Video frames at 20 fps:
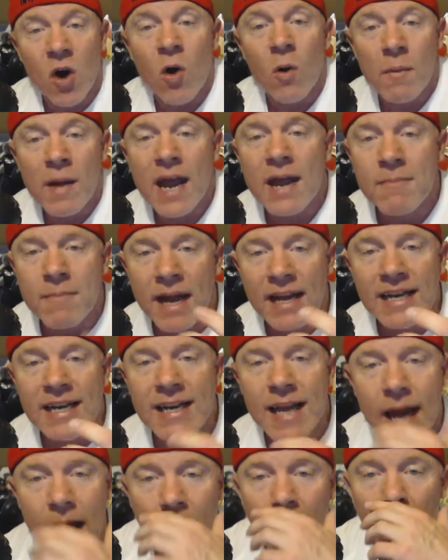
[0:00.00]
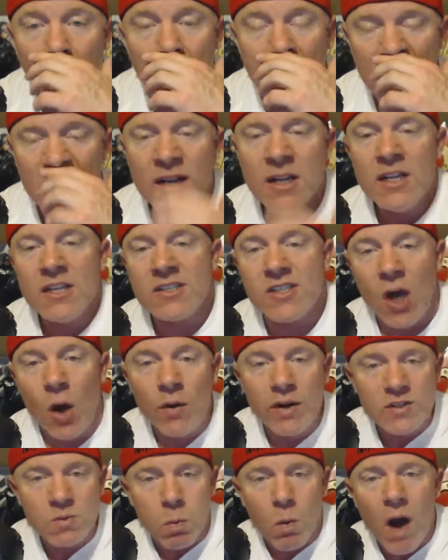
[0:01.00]
this old man may need help."
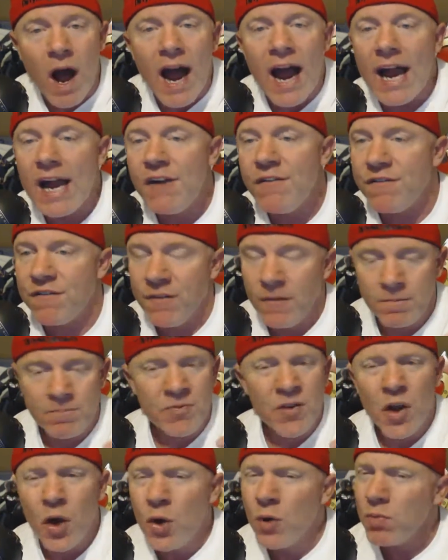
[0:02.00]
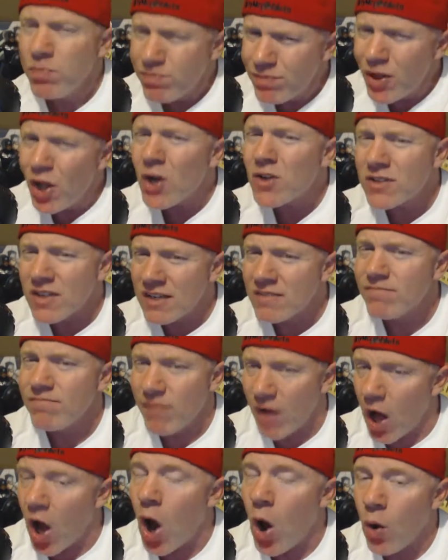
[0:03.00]
So his wife, who looked
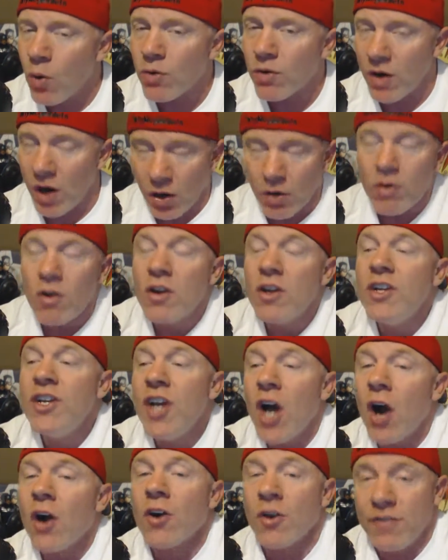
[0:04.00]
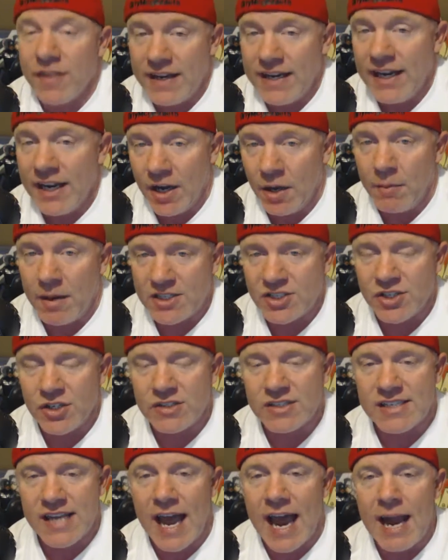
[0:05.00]
older, or younger than him, I
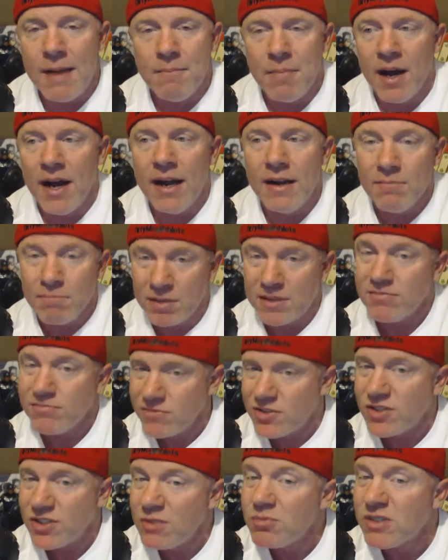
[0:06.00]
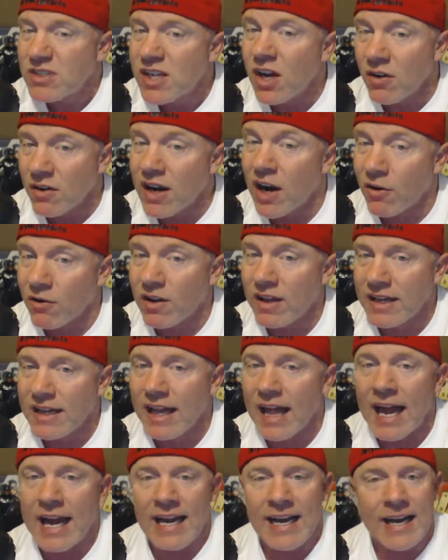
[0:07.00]
should say, but she was still an elderly
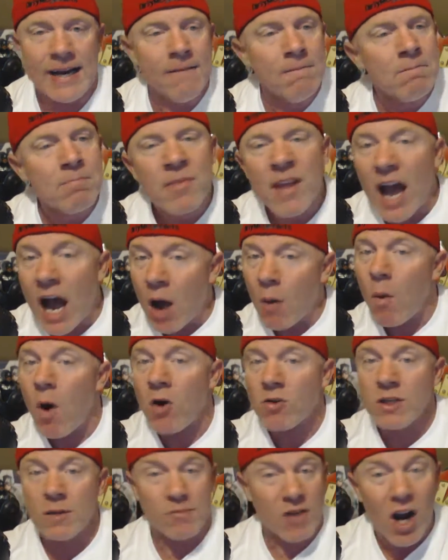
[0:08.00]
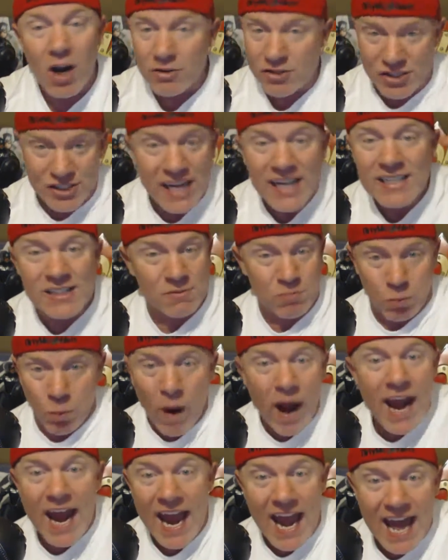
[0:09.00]
lady. I walked up to her. She's
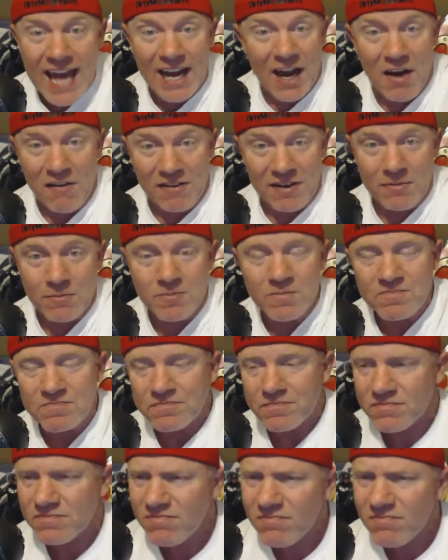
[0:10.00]
way ahead of him.